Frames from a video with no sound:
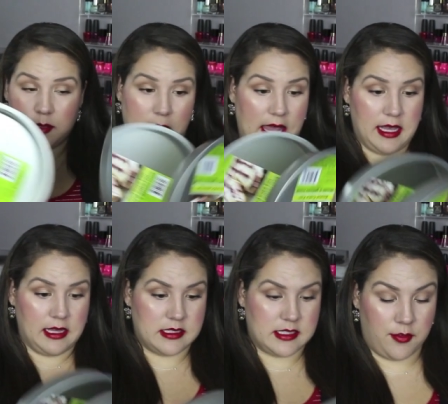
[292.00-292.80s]
to bake
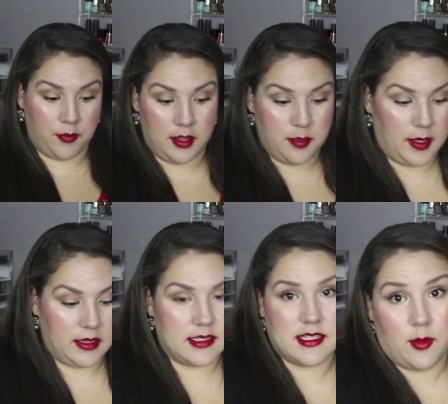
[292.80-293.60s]
and stuff with
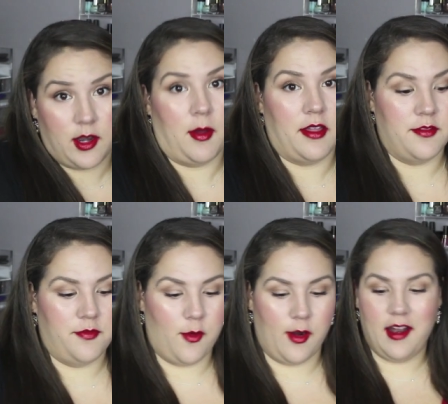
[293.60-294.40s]
but that's not what I bought them
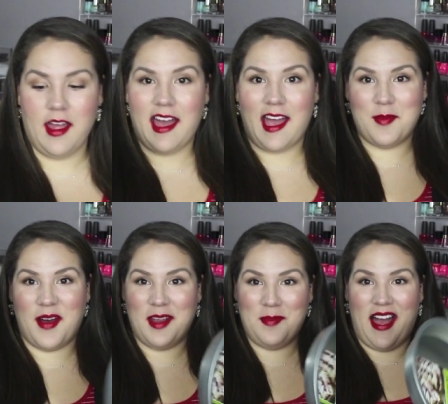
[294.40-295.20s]
for. I
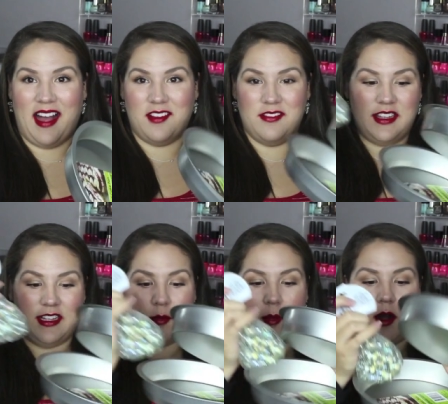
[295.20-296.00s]
bought a pack of
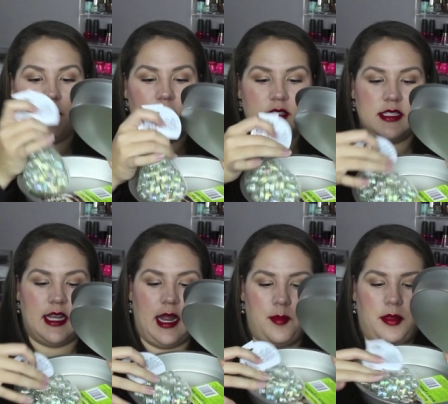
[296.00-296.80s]
clear marbles
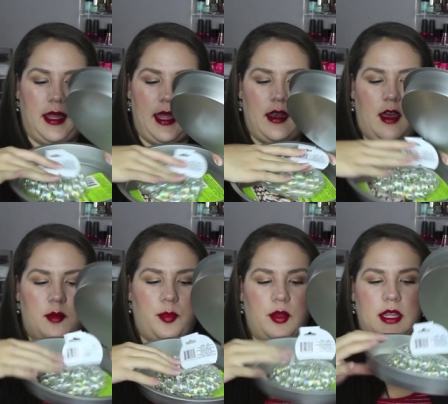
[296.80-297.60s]
and I plan on
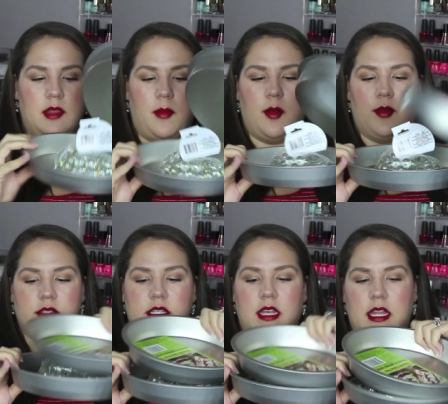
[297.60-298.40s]
putting the
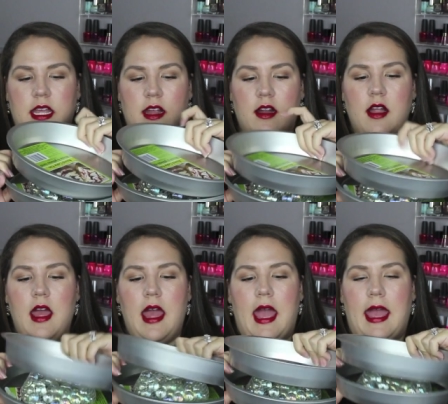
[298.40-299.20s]
marbles in here
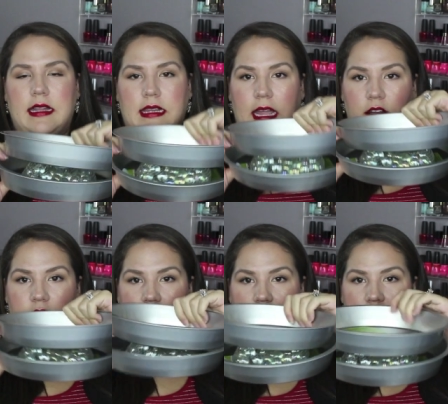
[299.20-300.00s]
and
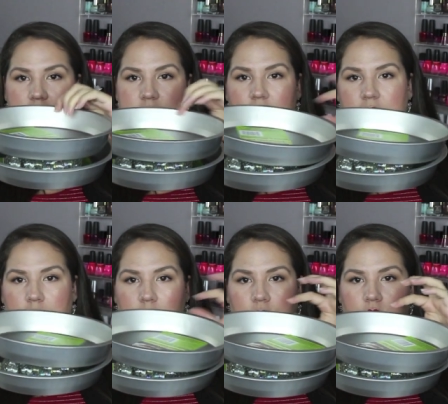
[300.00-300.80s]
layering these and
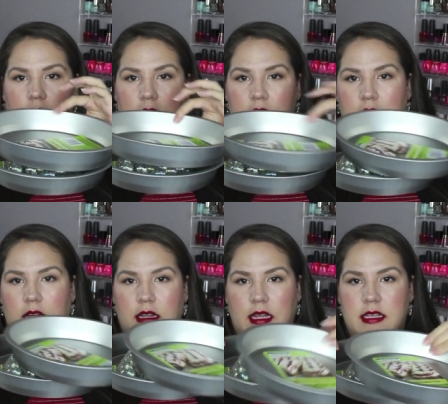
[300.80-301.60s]
then creating
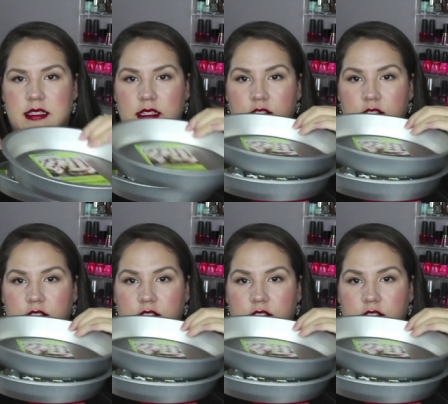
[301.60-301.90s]
a lazy